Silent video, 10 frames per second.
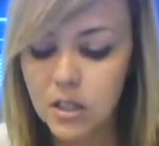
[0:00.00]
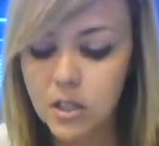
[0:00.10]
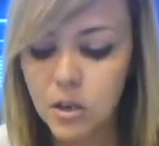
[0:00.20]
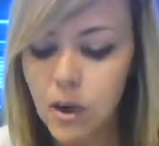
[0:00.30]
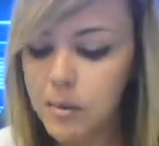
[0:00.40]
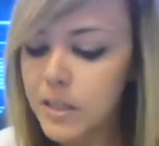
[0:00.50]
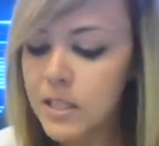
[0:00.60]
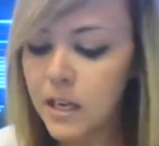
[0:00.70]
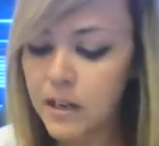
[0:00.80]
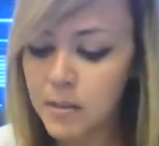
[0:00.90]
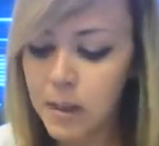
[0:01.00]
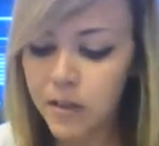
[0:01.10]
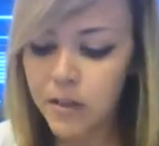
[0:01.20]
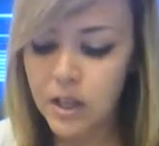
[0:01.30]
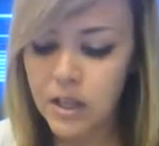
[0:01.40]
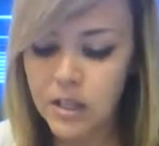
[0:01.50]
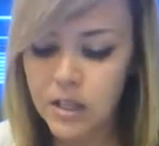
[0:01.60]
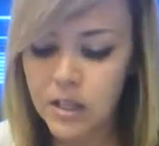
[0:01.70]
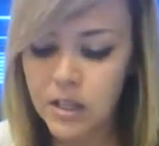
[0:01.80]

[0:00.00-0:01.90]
So I'm excited about these.